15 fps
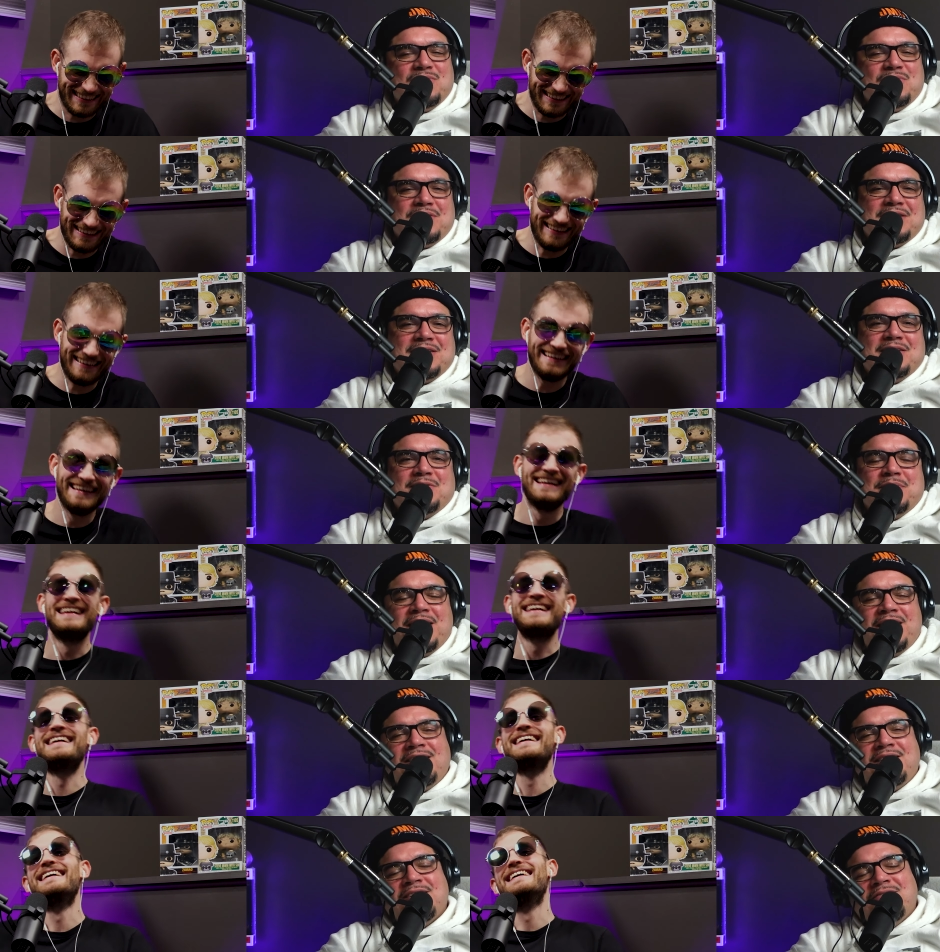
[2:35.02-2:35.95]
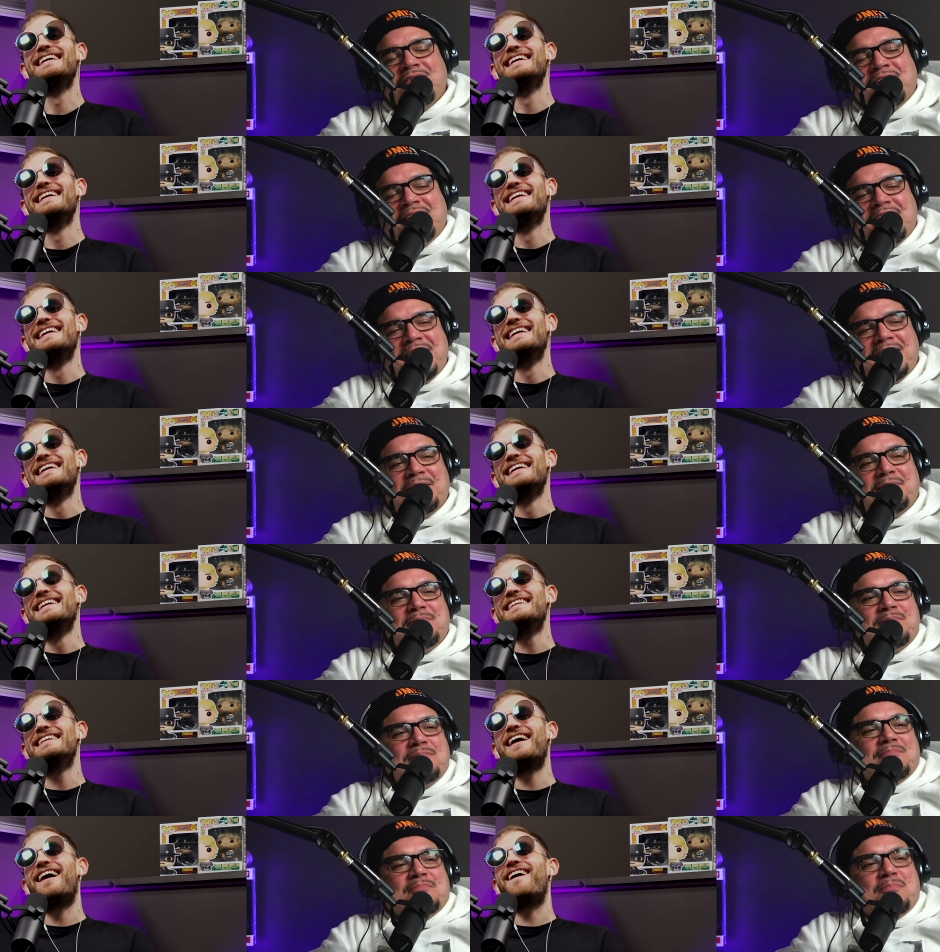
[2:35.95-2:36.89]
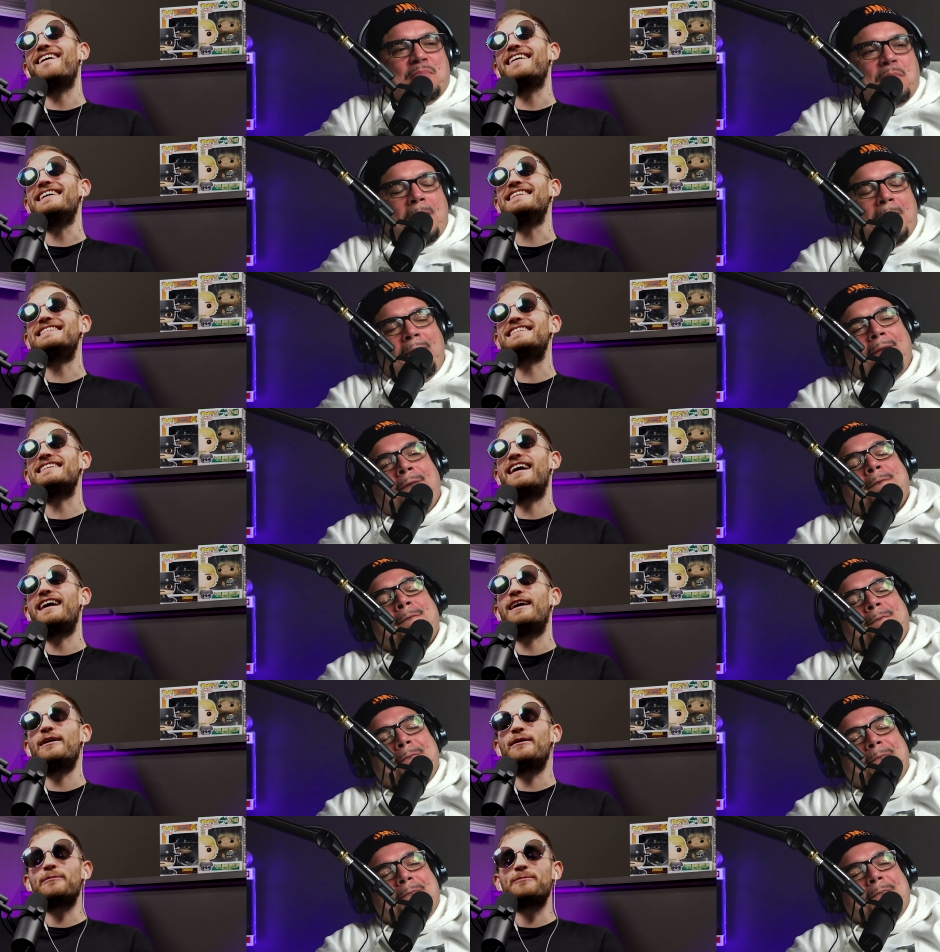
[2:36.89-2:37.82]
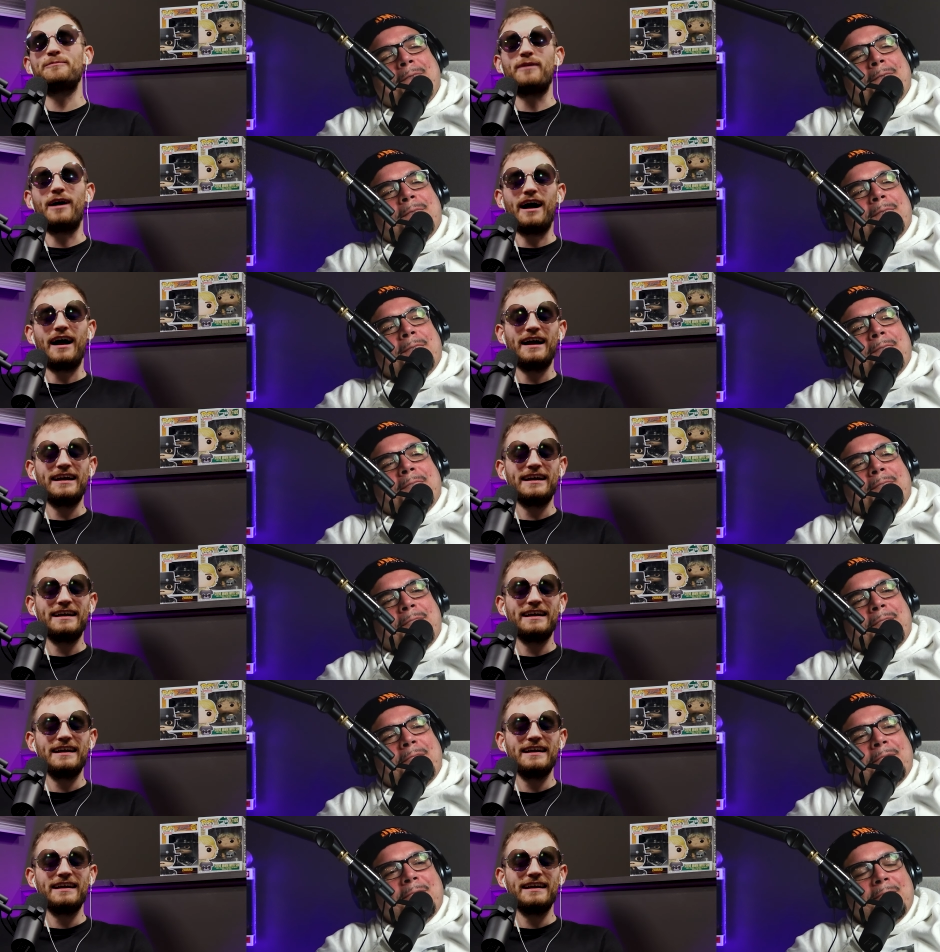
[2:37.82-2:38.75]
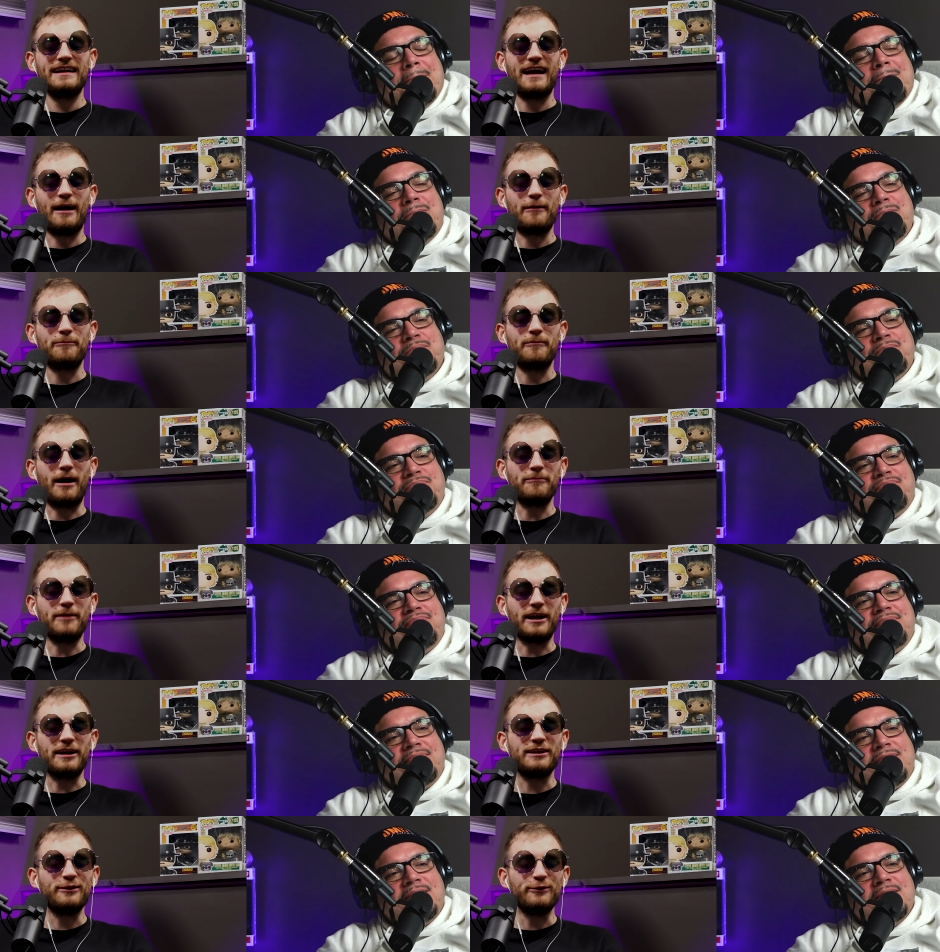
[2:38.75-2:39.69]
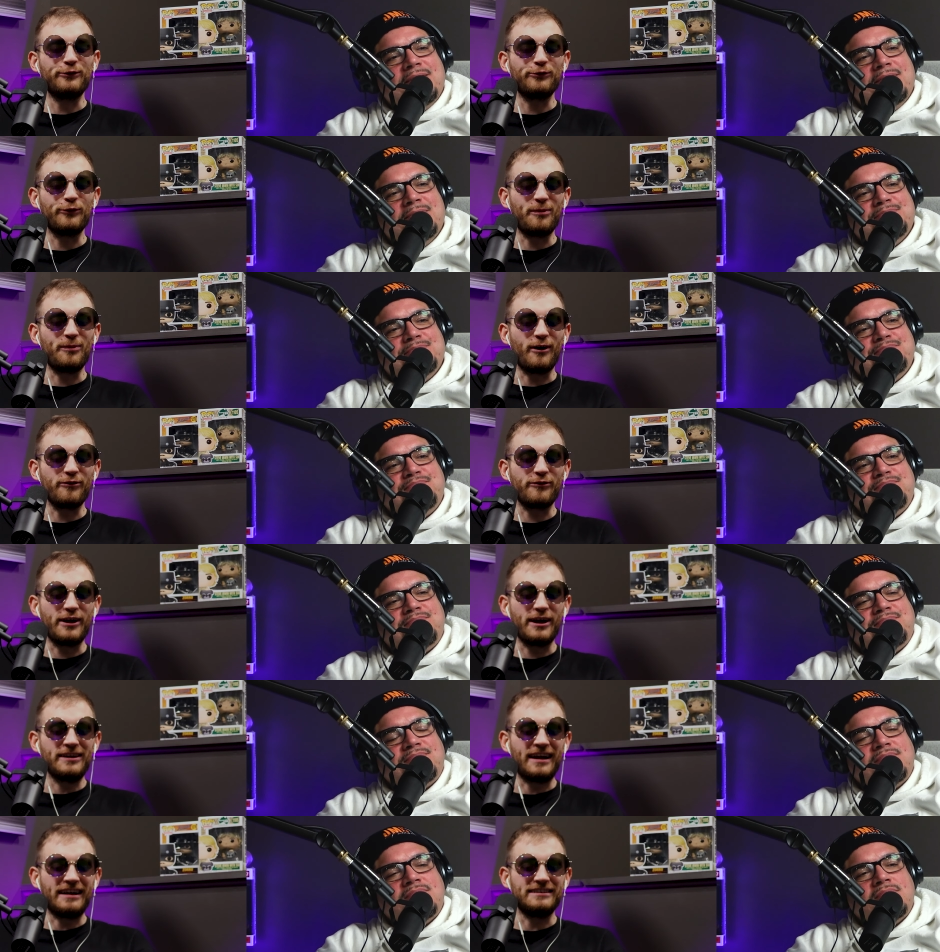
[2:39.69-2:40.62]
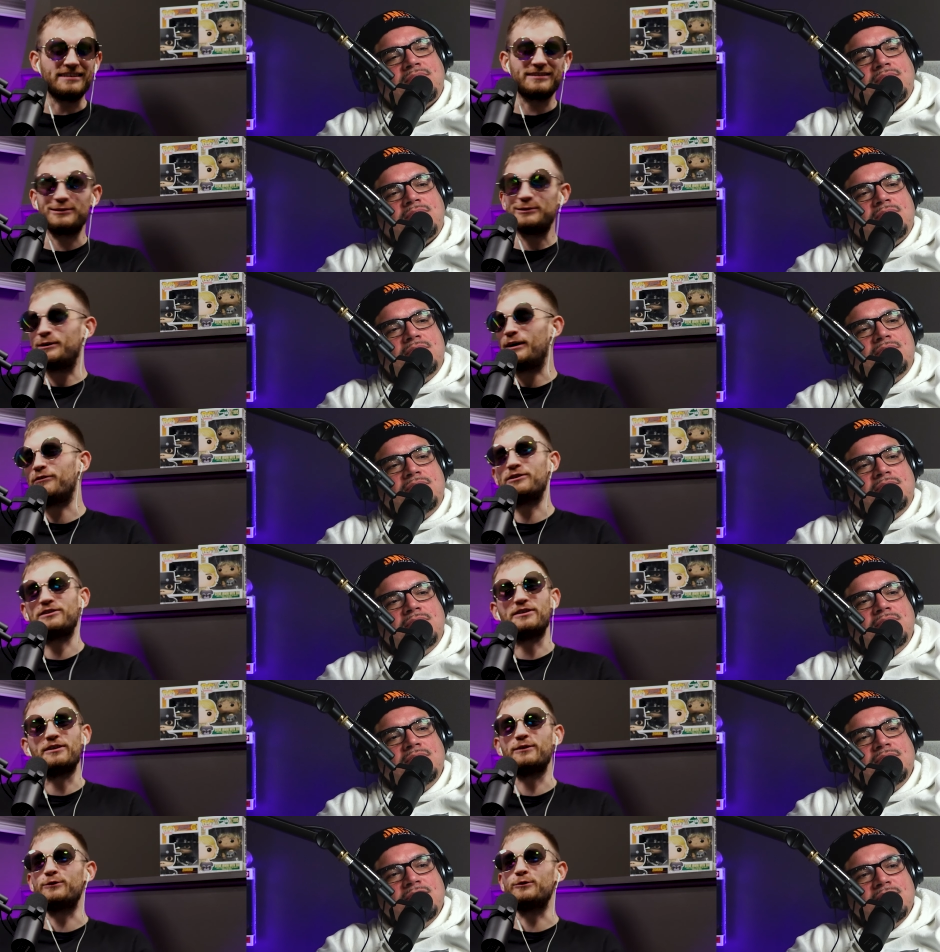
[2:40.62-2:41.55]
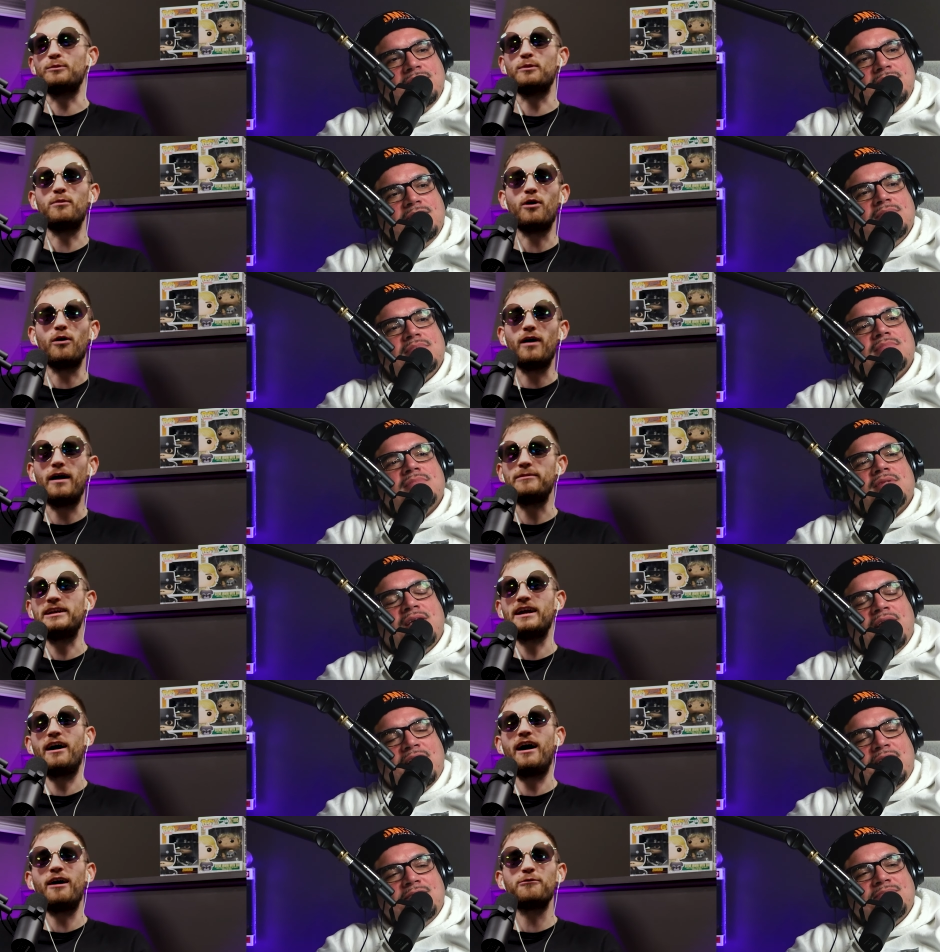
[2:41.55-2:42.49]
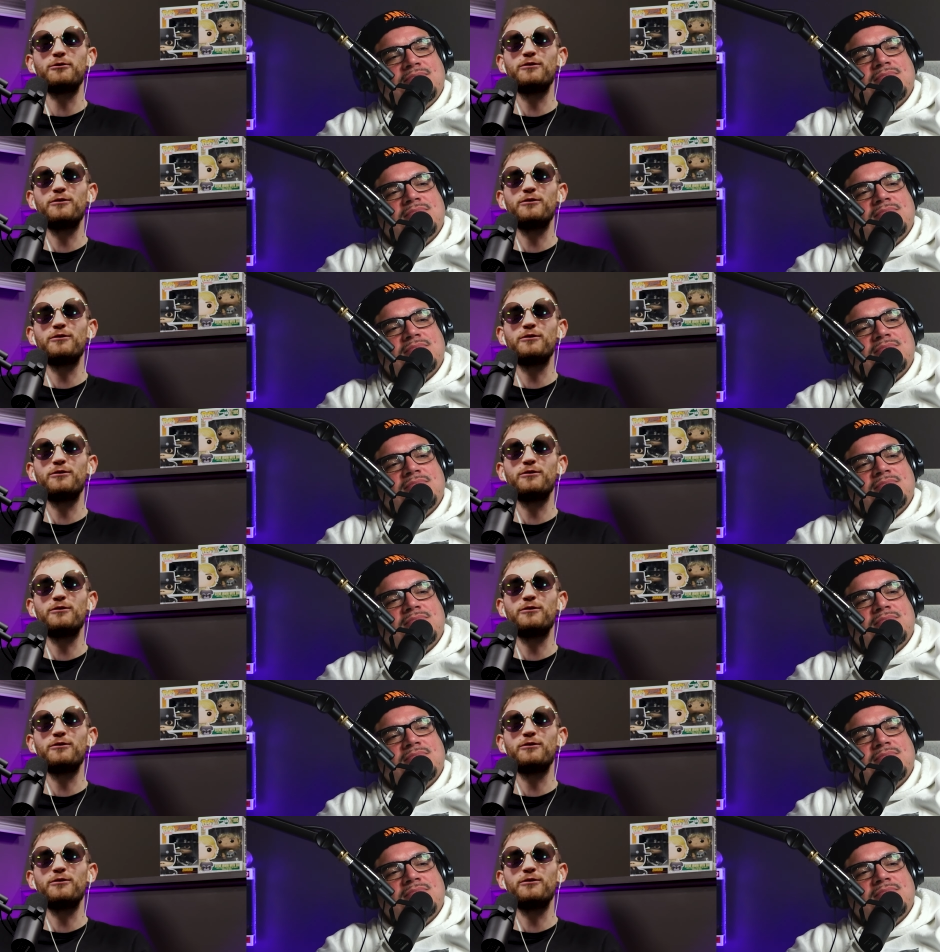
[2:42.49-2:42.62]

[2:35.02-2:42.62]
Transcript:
Speaker 1: We're good. We got a good running game.
Speaker 2: No, it's um, I I'm I'm not a huge football fan. I just whoever's in the Super Bowl. I mean, yeah. I'll, I'll,